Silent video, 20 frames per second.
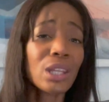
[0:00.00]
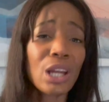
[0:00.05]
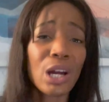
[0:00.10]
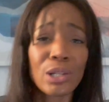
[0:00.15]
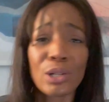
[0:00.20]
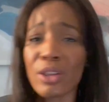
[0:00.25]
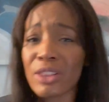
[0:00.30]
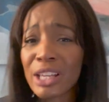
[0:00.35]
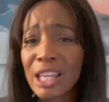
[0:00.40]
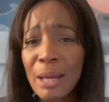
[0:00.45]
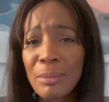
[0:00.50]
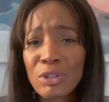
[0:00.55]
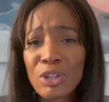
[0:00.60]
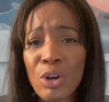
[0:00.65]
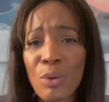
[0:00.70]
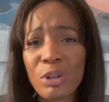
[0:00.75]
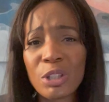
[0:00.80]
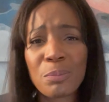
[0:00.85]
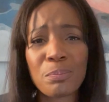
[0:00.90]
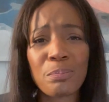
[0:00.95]
and all they kept
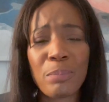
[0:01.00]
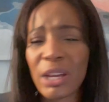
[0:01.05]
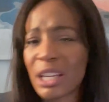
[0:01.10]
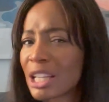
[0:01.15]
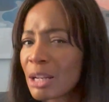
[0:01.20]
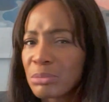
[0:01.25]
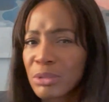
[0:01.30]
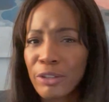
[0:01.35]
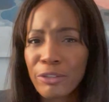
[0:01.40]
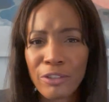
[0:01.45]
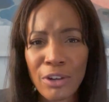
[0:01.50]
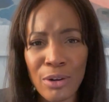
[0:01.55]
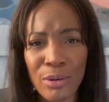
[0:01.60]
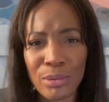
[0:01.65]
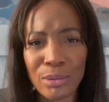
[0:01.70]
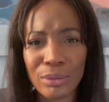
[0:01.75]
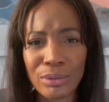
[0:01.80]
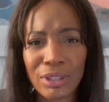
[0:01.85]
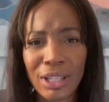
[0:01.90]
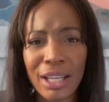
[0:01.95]
doing was picking up their
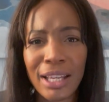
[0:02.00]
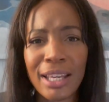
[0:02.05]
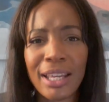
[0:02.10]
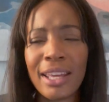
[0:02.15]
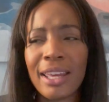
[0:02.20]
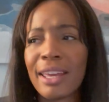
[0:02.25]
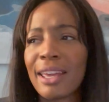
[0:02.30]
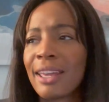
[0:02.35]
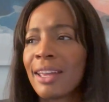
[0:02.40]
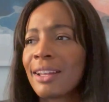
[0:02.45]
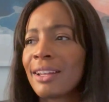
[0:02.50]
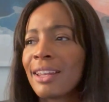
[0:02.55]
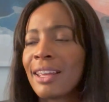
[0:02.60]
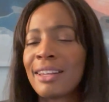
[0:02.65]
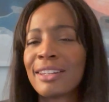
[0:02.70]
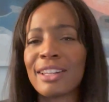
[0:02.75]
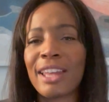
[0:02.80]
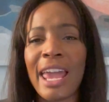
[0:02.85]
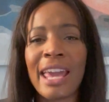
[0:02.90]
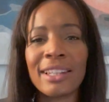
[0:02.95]
phone
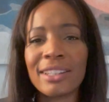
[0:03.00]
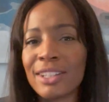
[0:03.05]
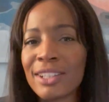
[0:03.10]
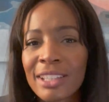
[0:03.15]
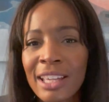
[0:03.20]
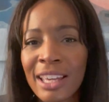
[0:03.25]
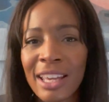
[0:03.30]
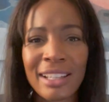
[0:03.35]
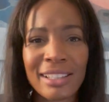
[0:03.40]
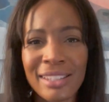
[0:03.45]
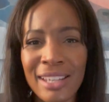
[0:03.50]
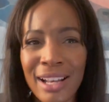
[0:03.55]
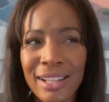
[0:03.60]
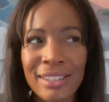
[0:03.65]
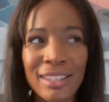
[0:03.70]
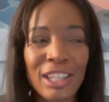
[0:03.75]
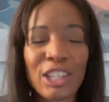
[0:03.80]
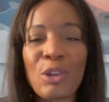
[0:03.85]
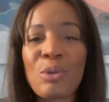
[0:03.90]
and looking and texting.